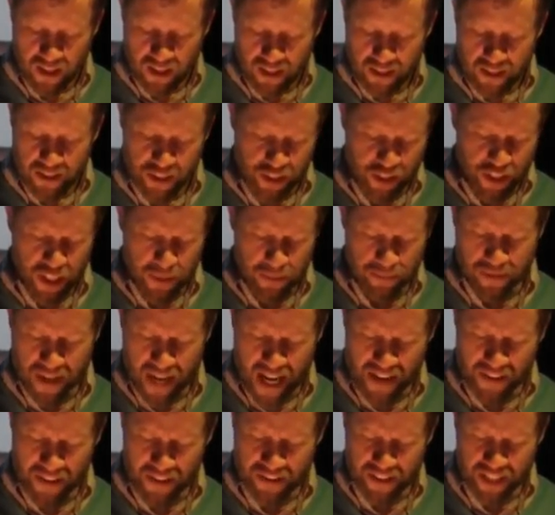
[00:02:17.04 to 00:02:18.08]
Did she imply
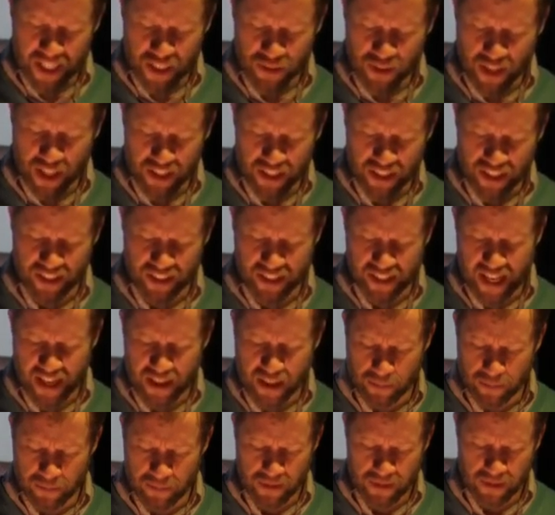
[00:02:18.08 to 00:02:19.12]
these things or actually say
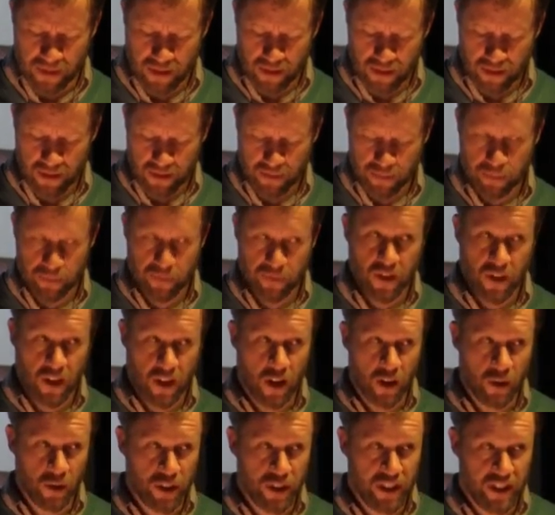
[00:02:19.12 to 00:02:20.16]
them?
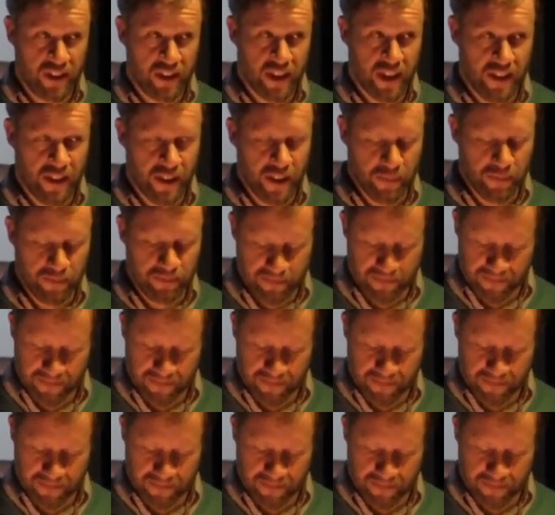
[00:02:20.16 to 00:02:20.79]
Oh, she said them.